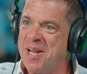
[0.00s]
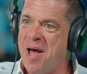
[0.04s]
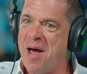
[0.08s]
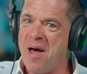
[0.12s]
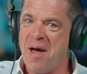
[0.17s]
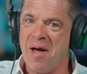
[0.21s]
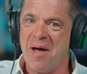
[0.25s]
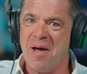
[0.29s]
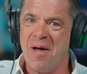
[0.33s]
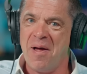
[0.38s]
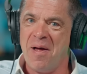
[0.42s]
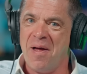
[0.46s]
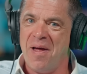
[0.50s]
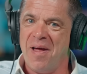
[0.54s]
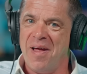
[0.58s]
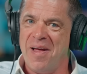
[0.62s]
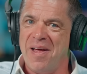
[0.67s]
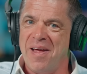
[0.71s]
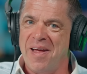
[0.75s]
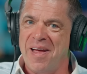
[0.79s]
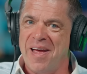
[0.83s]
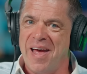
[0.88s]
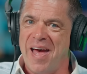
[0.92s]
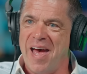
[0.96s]
that
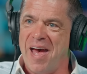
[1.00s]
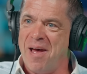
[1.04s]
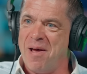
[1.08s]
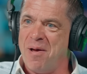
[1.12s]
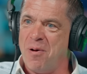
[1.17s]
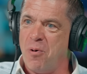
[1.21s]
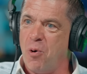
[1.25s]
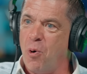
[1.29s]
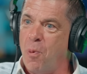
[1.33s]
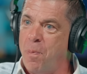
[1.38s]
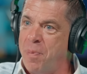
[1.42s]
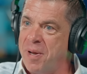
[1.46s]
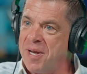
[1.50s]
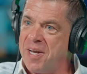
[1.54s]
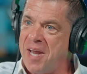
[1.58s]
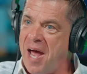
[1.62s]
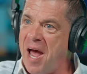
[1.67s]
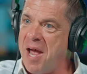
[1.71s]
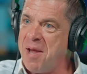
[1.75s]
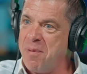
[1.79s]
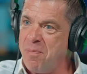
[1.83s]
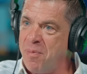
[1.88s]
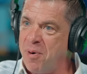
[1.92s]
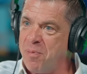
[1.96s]

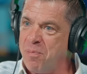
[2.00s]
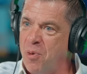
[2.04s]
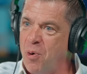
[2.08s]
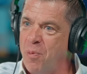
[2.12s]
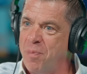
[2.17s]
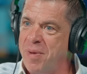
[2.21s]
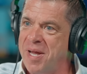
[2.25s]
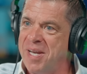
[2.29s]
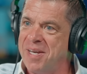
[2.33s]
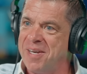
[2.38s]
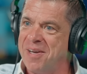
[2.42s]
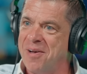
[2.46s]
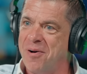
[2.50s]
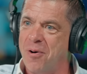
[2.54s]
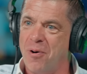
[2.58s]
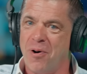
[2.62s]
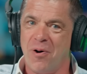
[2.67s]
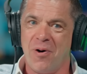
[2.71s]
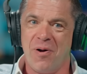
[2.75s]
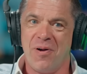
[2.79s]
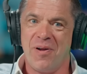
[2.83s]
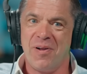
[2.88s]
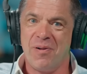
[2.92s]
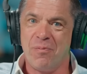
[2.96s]
Oppenheimer moment,
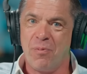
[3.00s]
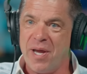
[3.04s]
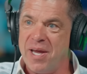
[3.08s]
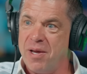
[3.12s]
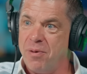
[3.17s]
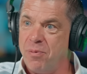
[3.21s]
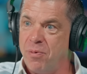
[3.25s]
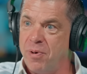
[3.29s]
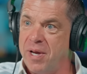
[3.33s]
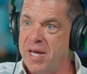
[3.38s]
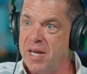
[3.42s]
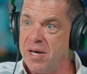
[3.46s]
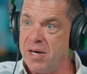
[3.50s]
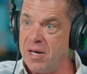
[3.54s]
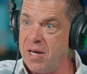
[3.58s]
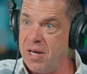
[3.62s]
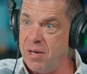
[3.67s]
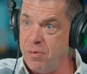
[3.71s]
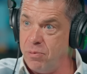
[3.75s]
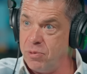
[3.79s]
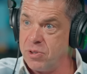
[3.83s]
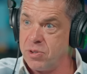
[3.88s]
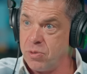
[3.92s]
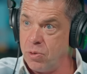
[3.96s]
or where
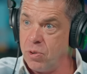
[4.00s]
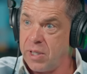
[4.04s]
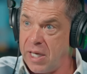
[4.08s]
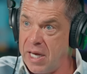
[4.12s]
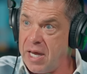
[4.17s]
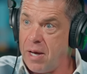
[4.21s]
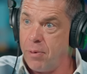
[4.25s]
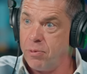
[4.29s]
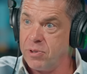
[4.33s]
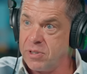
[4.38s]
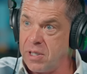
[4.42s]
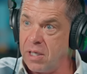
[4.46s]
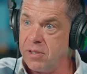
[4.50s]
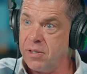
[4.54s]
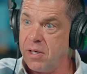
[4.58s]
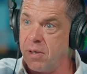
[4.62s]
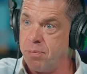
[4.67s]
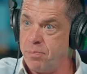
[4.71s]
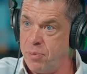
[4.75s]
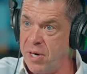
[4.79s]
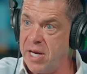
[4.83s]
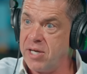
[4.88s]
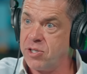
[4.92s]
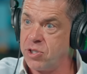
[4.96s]
it was okay. I was under
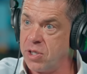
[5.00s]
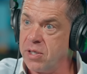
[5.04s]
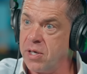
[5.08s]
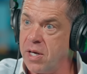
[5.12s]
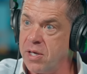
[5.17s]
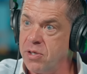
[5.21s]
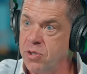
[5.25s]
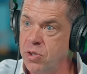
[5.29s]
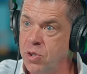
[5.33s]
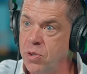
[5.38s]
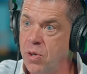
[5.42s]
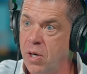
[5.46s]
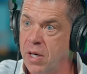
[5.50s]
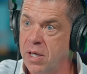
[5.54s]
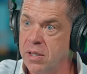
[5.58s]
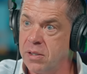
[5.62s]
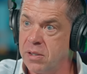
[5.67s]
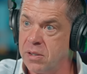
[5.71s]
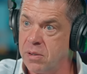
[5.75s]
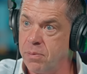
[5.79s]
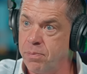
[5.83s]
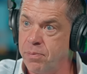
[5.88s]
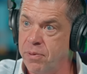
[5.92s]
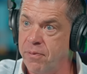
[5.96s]
pressure and I knew how
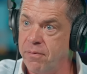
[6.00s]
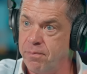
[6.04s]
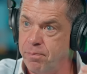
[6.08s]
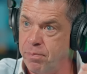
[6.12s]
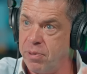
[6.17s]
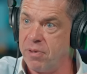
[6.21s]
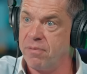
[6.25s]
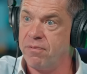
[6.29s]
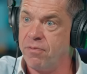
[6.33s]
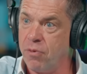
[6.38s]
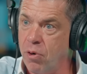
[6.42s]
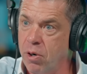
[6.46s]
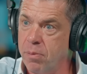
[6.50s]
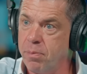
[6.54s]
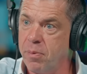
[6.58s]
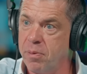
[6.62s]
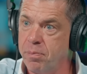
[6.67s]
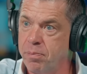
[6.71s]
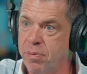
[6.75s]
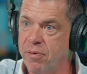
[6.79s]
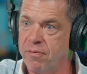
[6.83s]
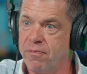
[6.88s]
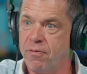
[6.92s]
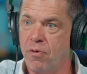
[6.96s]
to perform
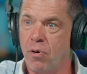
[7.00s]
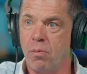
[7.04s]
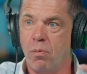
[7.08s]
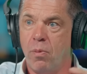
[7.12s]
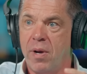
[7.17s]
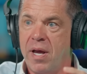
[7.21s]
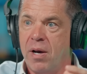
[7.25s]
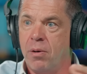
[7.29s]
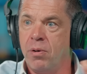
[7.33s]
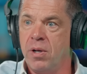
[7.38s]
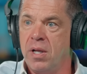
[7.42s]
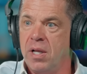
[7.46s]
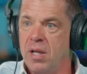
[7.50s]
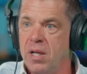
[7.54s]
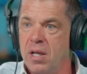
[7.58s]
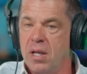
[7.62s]
and perform well.